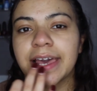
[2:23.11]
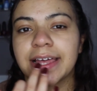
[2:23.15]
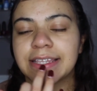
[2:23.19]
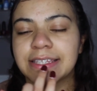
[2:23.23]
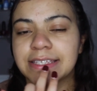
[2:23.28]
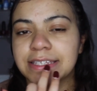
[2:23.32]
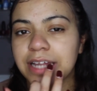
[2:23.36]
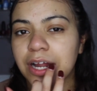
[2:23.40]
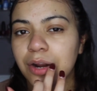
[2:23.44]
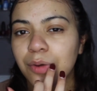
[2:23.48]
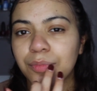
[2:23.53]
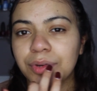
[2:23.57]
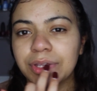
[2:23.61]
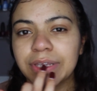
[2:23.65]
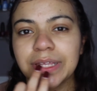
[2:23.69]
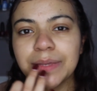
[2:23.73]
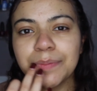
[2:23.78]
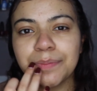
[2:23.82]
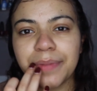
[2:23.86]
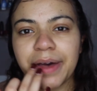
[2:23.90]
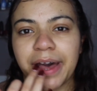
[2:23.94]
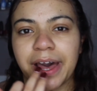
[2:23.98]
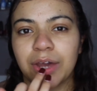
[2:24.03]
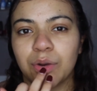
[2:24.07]
It's not
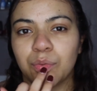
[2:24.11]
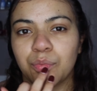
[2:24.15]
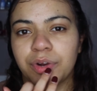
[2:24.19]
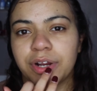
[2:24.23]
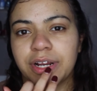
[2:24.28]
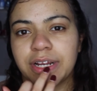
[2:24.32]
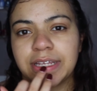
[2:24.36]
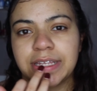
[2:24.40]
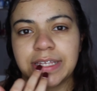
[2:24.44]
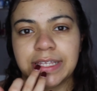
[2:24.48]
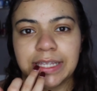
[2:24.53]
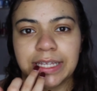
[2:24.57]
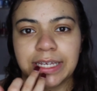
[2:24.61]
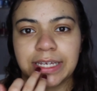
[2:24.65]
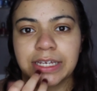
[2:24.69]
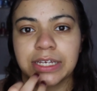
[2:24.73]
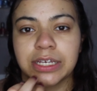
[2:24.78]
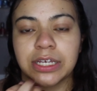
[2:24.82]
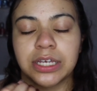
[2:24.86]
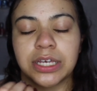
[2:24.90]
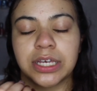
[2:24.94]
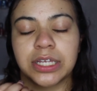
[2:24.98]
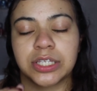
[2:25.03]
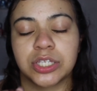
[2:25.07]
really bad where
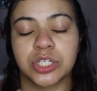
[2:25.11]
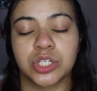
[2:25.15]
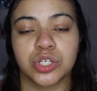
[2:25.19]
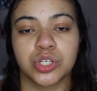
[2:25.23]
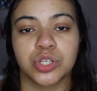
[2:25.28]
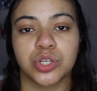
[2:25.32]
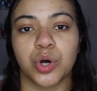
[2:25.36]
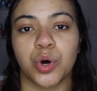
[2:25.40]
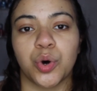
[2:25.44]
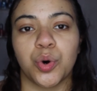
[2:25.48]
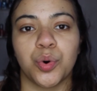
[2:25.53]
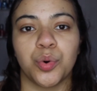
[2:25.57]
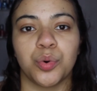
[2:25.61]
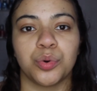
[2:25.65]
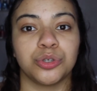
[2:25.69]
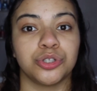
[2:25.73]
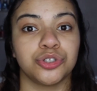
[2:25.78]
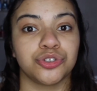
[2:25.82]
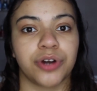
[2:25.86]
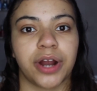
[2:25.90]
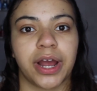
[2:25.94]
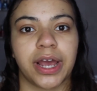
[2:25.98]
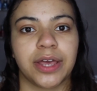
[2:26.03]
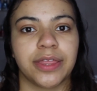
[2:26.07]
it's so
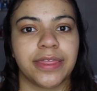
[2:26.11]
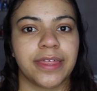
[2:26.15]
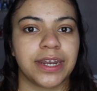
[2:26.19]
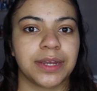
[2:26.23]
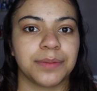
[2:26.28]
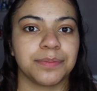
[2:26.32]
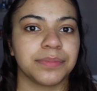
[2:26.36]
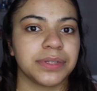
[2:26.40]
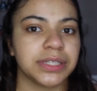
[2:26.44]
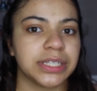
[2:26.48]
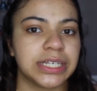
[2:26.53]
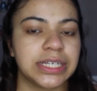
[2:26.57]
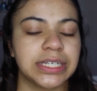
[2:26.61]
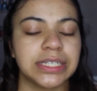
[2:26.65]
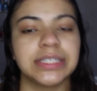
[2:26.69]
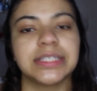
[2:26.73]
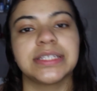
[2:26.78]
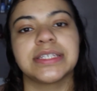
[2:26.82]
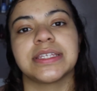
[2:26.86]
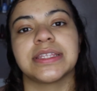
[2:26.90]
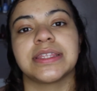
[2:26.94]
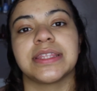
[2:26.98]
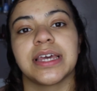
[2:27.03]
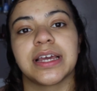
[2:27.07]
dry that it bleeds,